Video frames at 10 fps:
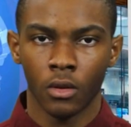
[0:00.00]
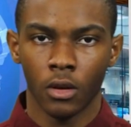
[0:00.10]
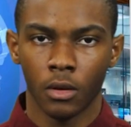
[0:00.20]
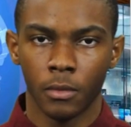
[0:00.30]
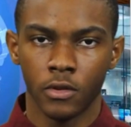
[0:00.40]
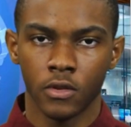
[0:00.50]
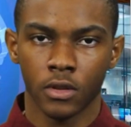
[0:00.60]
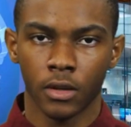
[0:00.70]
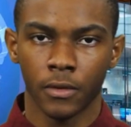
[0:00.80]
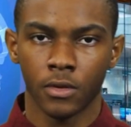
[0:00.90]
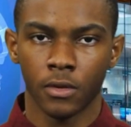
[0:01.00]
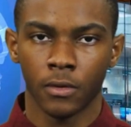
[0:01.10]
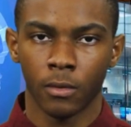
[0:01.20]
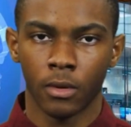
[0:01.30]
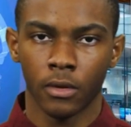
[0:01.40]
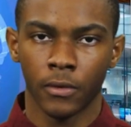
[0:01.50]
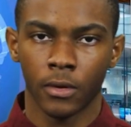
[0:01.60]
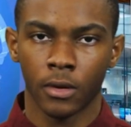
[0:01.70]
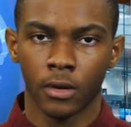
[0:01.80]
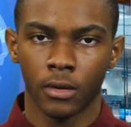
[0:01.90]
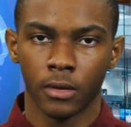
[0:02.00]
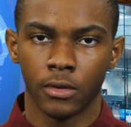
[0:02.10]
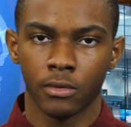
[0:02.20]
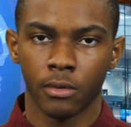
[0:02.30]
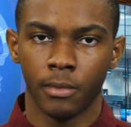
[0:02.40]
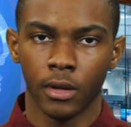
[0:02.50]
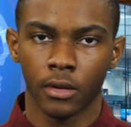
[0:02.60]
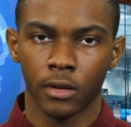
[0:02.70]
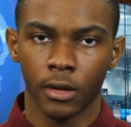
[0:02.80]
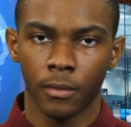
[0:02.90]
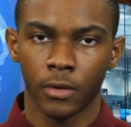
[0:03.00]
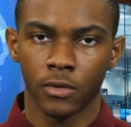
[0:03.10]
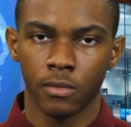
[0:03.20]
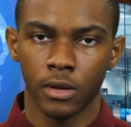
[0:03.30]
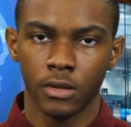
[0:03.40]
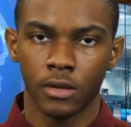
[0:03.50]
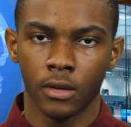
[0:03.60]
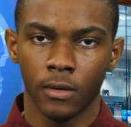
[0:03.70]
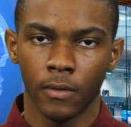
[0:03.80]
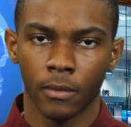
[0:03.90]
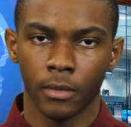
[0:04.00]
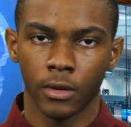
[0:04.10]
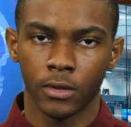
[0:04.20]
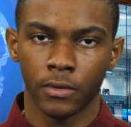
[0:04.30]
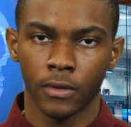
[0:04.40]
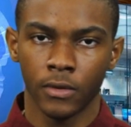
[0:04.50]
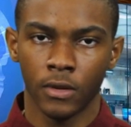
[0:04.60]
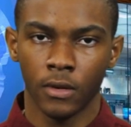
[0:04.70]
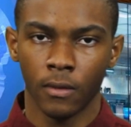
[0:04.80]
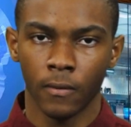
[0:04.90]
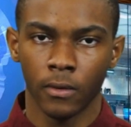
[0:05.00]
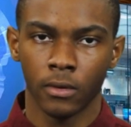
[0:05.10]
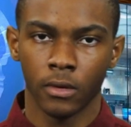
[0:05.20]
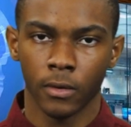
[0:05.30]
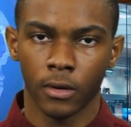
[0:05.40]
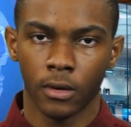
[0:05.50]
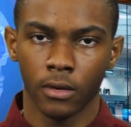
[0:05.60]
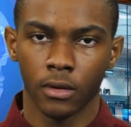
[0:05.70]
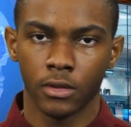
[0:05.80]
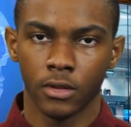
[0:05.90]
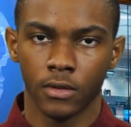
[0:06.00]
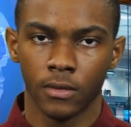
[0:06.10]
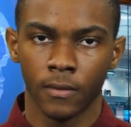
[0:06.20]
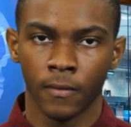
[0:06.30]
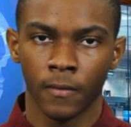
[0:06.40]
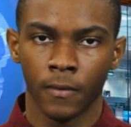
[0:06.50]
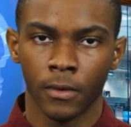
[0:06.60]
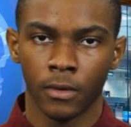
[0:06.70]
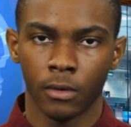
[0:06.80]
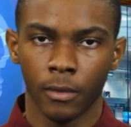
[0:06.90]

The admissions officer for Wofford College will be on campus Wednesday, March 15, during all lunches. The